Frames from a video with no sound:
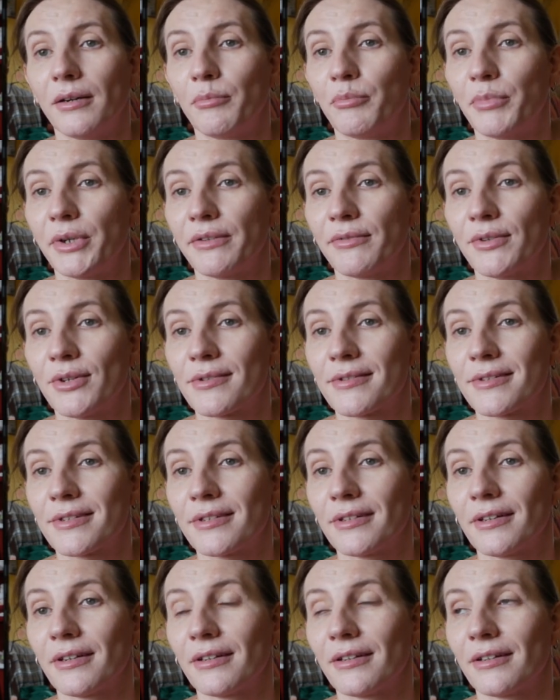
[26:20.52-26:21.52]

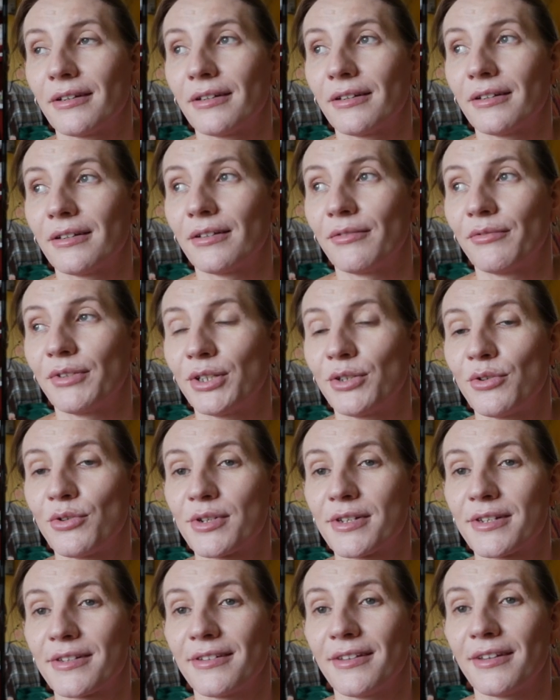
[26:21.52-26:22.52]
previous
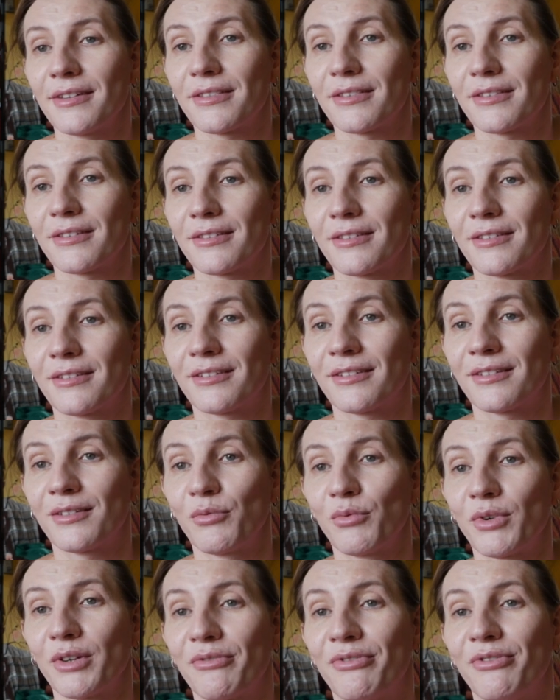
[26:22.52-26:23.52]
videos that
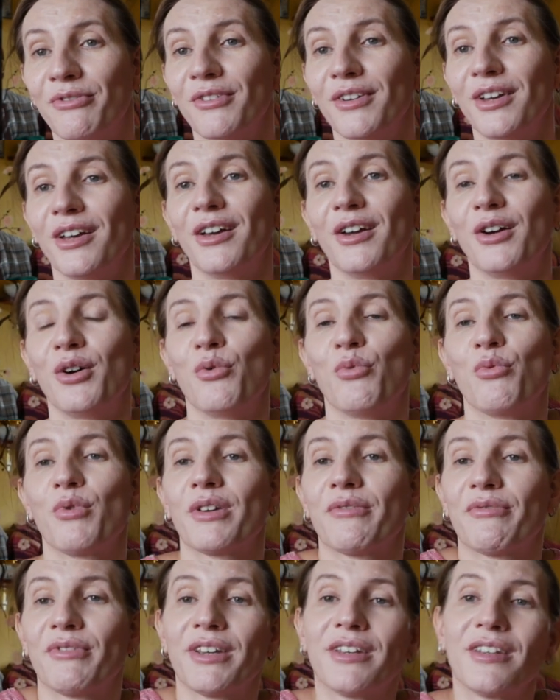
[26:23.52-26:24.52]

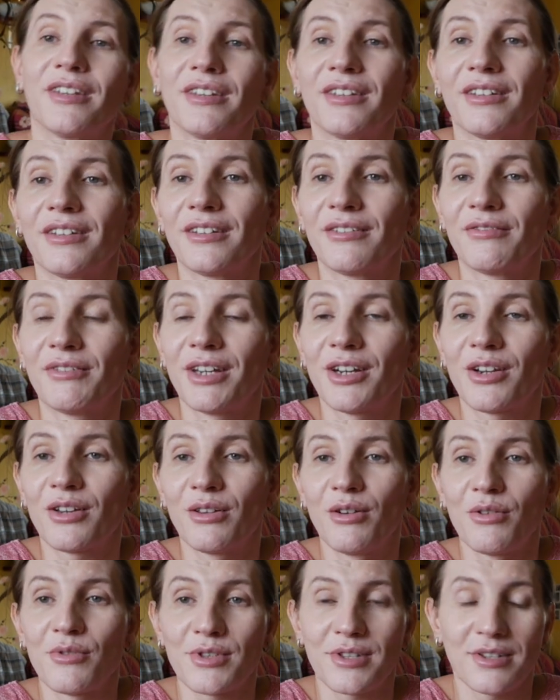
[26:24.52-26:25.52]
with a very
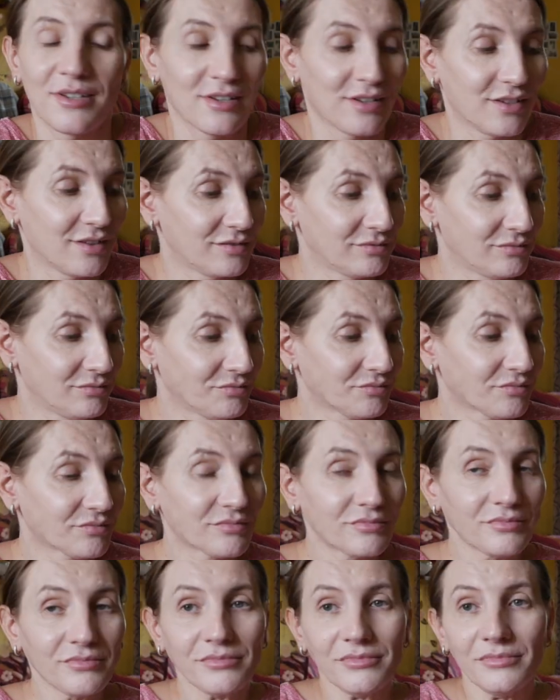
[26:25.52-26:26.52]
closed
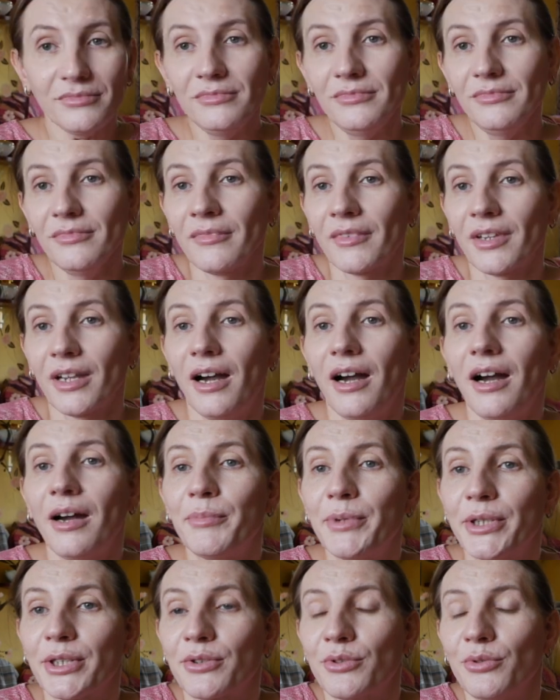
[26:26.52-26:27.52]

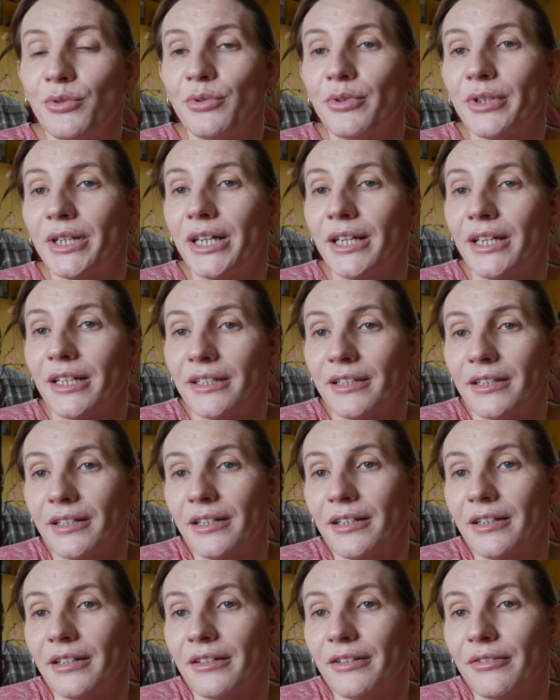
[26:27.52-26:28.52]
aperture, and
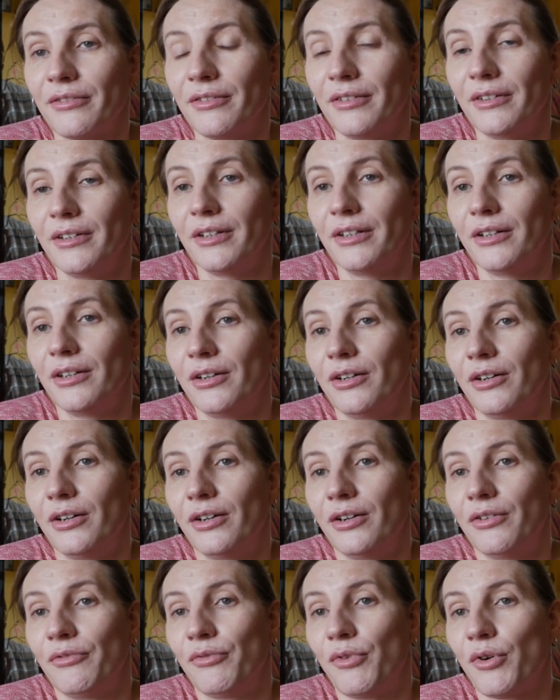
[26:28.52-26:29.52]
the
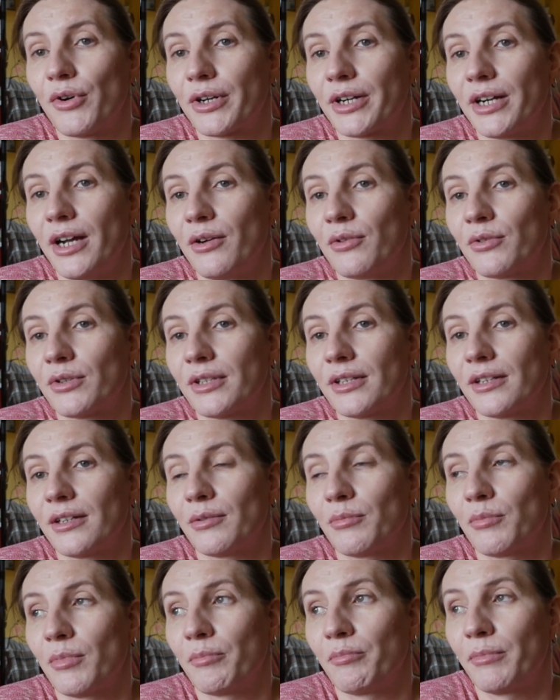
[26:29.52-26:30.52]
foreground
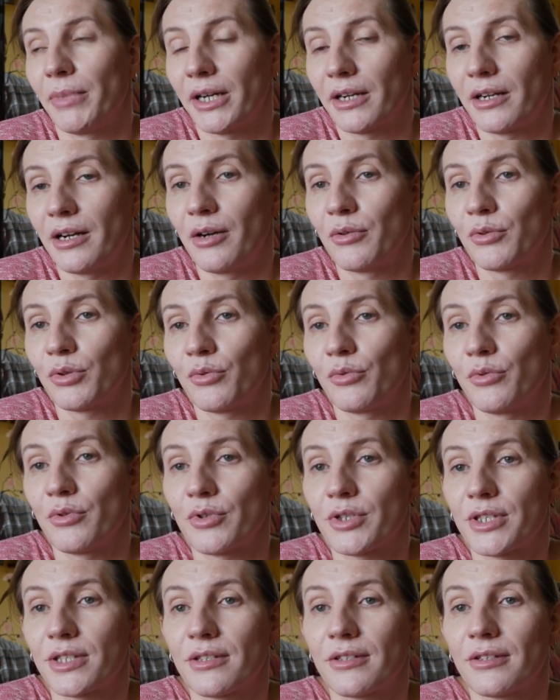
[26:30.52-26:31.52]
and background
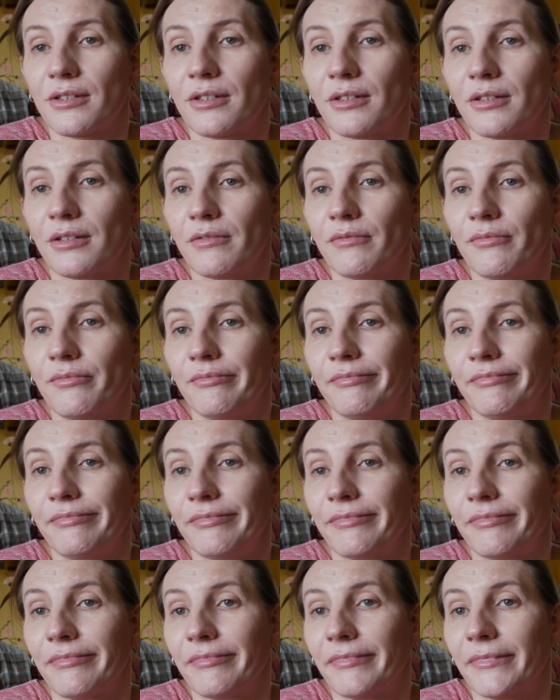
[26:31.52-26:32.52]
was
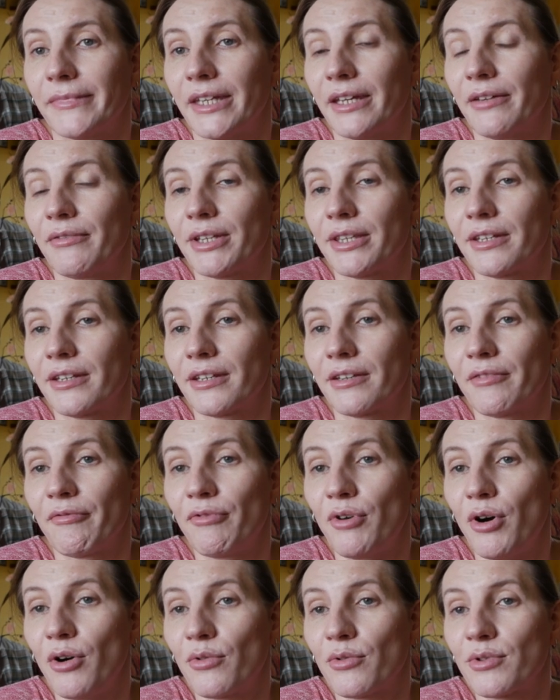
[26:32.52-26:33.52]
everything in
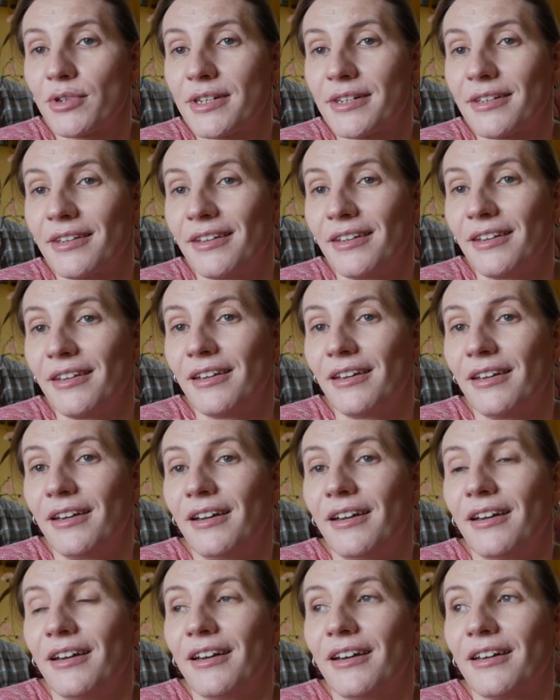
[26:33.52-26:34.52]
focus,
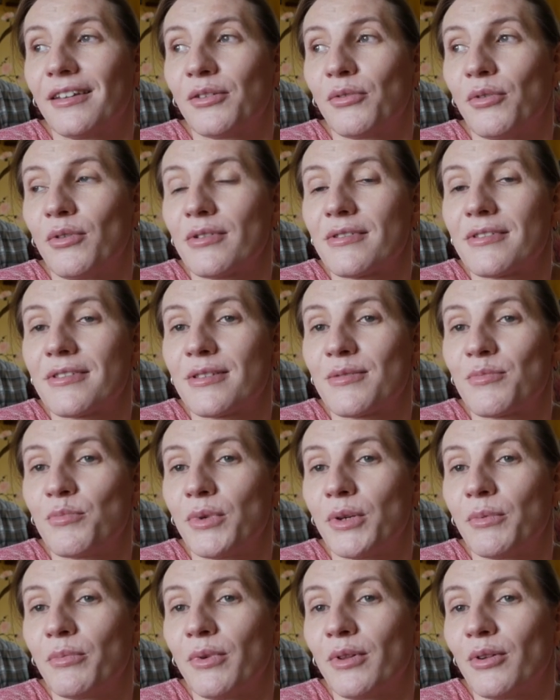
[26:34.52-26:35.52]
and there was
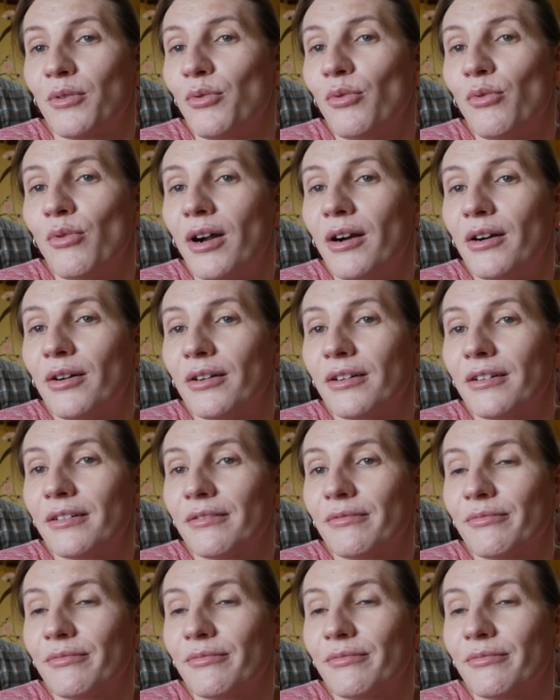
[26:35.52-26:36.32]
people who are